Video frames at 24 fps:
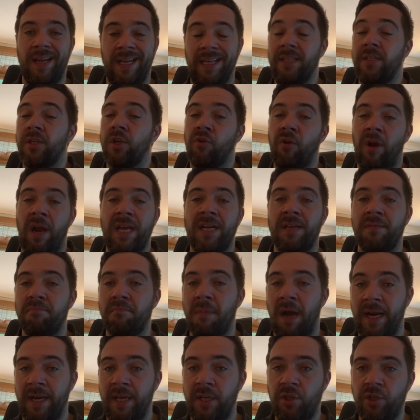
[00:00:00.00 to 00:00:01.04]
integrated and
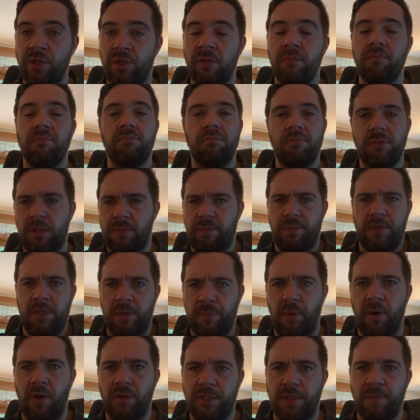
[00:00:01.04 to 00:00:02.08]
managed,
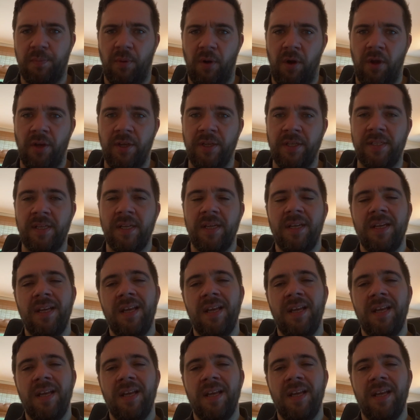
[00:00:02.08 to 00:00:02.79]
surprise, surprise,